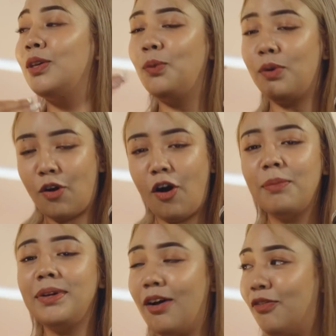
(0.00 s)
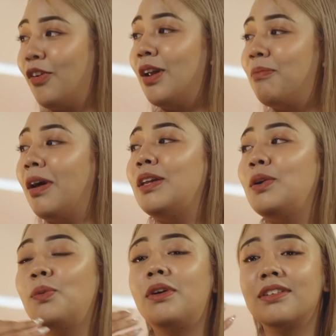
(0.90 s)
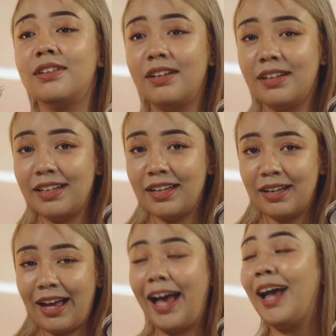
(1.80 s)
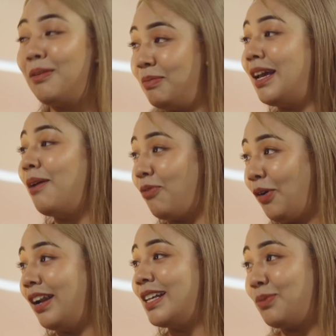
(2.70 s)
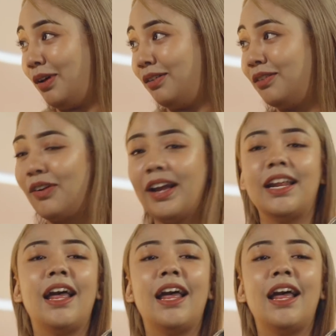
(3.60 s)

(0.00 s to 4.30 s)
you will call me out for it, but you will hype me up for it as well, right?